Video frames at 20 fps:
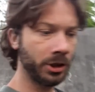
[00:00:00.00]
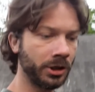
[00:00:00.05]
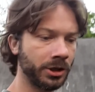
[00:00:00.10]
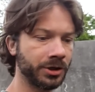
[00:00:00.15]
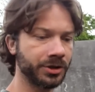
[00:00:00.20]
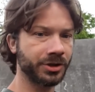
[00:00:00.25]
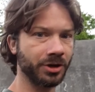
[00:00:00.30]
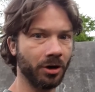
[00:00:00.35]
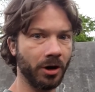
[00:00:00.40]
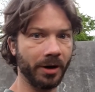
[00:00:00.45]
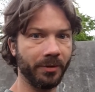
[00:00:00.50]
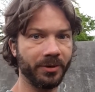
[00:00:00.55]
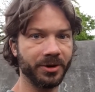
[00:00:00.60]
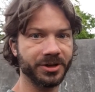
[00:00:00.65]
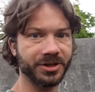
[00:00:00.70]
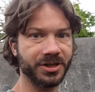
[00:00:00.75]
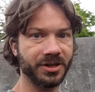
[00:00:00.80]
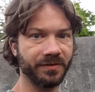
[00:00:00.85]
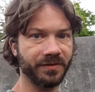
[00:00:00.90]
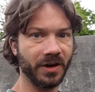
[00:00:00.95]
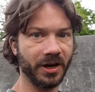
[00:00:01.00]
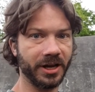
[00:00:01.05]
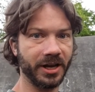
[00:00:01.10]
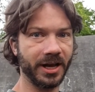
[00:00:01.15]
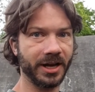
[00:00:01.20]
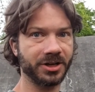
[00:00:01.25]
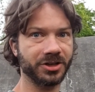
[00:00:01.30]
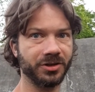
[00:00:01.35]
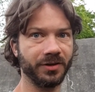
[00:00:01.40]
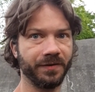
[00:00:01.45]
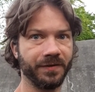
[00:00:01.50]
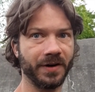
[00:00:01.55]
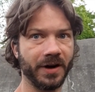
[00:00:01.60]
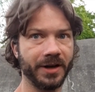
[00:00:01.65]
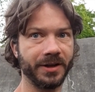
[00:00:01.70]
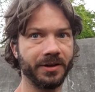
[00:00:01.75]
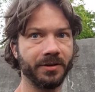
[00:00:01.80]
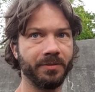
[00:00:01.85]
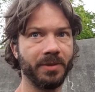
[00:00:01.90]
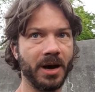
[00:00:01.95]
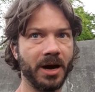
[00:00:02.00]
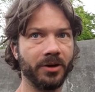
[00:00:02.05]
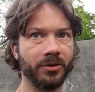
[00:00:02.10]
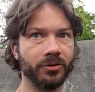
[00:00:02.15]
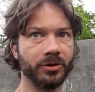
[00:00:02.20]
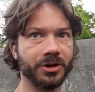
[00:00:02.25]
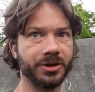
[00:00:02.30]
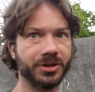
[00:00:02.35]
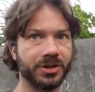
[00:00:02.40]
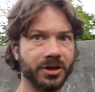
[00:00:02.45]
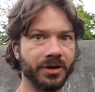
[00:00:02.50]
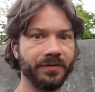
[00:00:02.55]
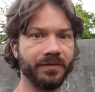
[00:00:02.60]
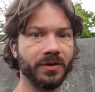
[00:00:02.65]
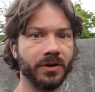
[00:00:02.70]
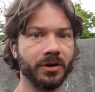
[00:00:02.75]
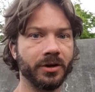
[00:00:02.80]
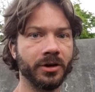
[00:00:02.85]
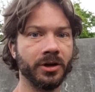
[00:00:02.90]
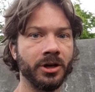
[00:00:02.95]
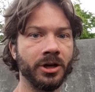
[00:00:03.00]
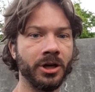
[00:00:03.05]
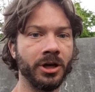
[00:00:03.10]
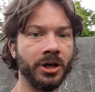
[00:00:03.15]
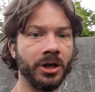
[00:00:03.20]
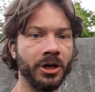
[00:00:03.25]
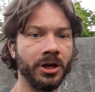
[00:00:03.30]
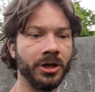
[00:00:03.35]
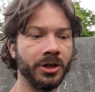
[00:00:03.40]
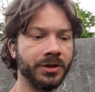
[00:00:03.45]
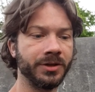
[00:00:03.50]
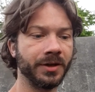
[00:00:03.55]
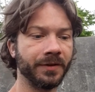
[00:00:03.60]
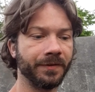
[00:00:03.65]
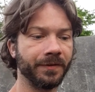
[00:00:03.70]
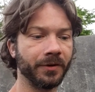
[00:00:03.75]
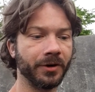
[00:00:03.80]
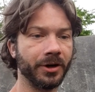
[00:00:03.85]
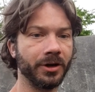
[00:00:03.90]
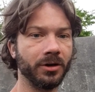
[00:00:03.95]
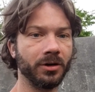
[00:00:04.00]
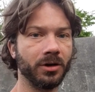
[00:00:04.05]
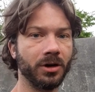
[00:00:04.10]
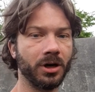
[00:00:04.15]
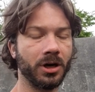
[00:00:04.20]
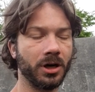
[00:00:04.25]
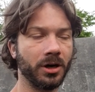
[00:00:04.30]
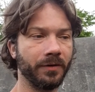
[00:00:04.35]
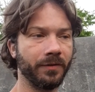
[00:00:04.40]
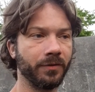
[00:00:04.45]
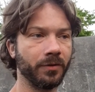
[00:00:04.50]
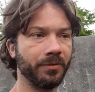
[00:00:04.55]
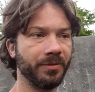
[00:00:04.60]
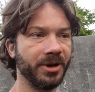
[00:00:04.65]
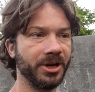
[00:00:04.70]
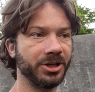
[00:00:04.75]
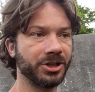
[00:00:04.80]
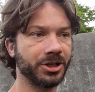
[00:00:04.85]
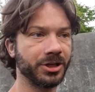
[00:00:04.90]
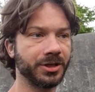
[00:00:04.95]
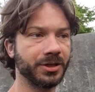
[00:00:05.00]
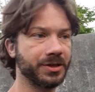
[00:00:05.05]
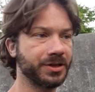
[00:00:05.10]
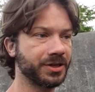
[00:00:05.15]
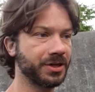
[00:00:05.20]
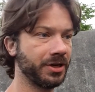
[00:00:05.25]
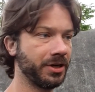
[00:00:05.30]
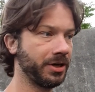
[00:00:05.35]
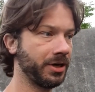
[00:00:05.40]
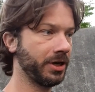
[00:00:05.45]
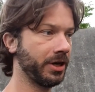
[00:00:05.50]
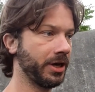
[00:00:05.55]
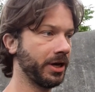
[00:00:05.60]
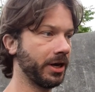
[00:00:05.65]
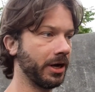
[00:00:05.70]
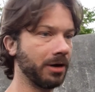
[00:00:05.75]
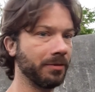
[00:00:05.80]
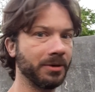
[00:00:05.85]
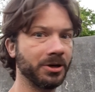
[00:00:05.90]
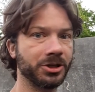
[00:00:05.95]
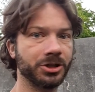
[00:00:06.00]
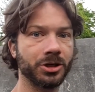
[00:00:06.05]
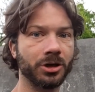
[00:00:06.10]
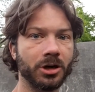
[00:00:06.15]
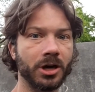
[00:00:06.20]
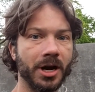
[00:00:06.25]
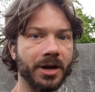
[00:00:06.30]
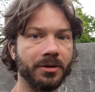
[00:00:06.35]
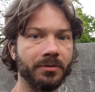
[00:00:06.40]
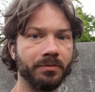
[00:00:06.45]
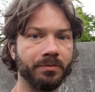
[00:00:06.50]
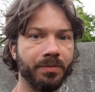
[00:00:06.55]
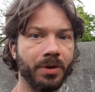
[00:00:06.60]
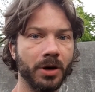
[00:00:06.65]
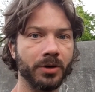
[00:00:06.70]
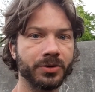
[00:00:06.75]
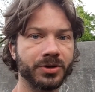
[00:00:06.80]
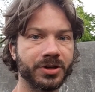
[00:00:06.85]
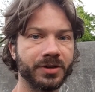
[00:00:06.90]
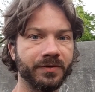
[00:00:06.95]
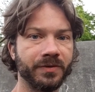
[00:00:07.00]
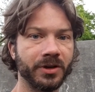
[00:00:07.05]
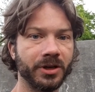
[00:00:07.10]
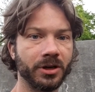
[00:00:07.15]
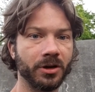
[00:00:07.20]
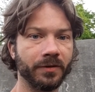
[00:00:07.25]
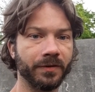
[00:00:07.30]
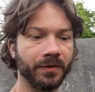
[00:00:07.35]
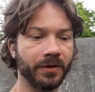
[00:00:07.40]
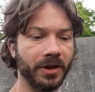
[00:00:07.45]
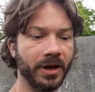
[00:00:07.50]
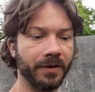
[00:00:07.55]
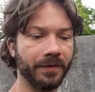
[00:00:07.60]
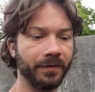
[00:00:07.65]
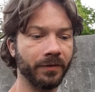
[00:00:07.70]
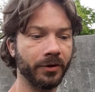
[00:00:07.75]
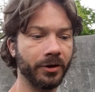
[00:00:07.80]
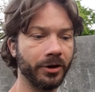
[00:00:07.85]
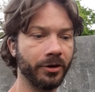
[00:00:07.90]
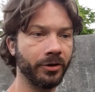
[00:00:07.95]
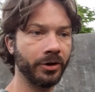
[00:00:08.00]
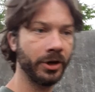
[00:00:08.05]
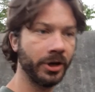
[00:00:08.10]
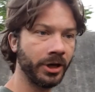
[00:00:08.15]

So I want to see if I can actually find the boundaries of the different formations, and I'll make sure I post a video for that for you.